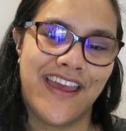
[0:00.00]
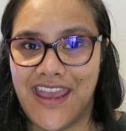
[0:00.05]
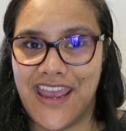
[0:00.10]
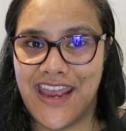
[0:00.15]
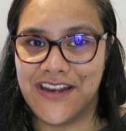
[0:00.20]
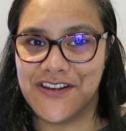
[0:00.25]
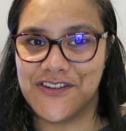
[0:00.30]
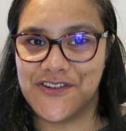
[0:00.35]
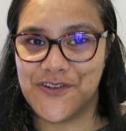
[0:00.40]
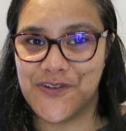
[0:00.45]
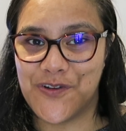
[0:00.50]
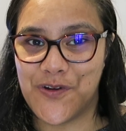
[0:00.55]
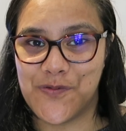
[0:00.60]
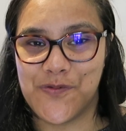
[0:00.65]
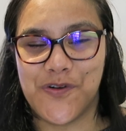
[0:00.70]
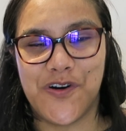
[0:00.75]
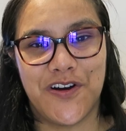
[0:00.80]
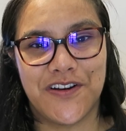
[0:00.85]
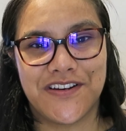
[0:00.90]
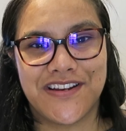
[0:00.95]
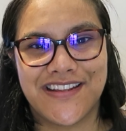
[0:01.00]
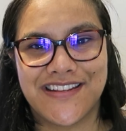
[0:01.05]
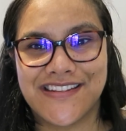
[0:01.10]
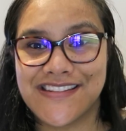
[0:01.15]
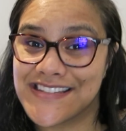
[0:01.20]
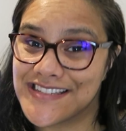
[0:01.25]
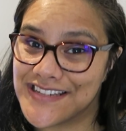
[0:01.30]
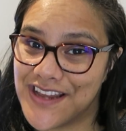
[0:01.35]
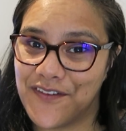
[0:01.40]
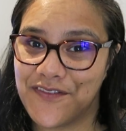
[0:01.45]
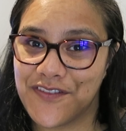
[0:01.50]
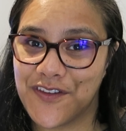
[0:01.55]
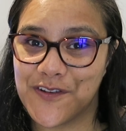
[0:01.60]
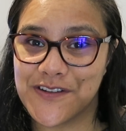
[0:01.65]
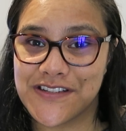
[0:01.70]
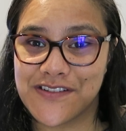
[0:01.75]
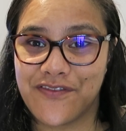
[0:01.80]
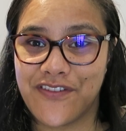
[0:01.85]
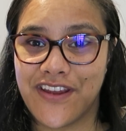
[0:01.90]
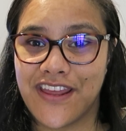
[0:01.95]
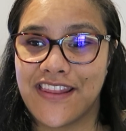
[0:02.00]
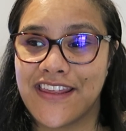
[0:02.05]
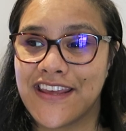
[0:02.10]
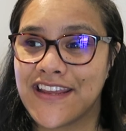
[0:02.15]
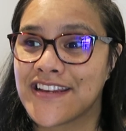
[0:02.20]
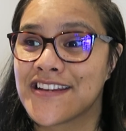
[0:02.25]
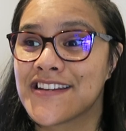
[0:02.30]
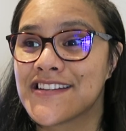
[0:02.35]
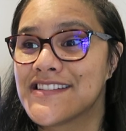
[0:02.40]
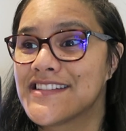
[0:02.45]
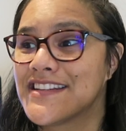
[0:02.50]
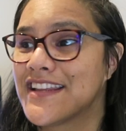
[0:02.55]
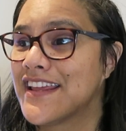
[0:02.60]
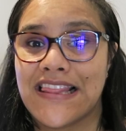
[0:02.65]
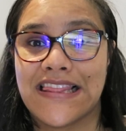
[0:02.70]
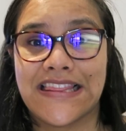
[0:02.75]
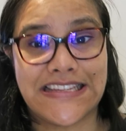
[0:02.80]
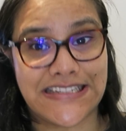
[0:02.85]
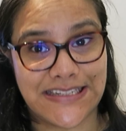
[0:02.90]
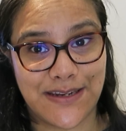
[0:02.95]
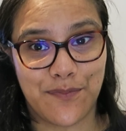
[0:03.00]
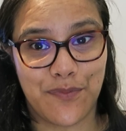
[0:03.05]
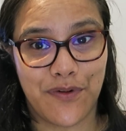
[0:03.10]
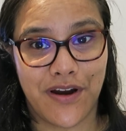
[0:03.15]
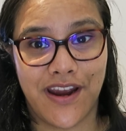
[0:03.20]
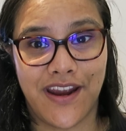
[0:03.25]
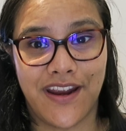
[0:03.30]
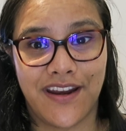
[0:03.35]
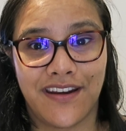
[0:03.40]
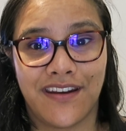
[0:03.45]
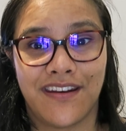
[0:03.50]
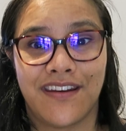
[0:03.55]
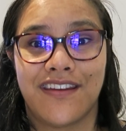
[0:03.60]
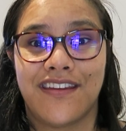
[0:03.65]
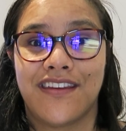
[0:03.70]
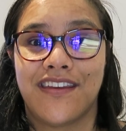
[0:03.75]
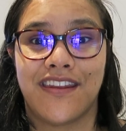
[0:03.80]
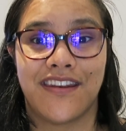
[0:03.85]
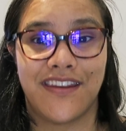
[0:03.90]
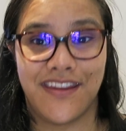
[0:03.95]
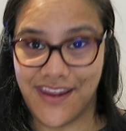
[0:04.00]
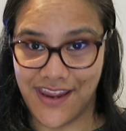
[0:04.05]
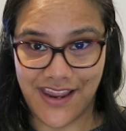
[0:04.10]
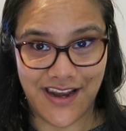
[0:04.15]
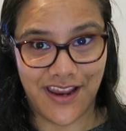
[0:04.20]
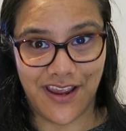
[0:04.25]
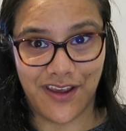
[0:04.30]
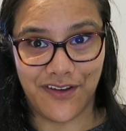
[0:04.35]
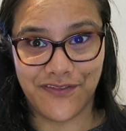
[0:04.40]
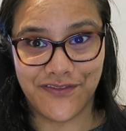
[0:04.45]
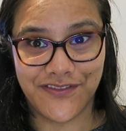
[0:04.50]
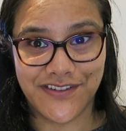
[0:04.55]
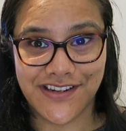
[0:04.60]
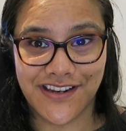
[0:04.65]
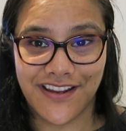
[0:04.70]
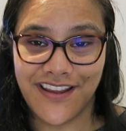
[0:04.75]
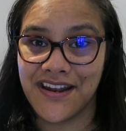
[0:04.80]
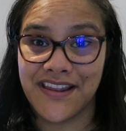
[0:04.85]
And you know what? Stuff those feelings. Lizard brain can get effed.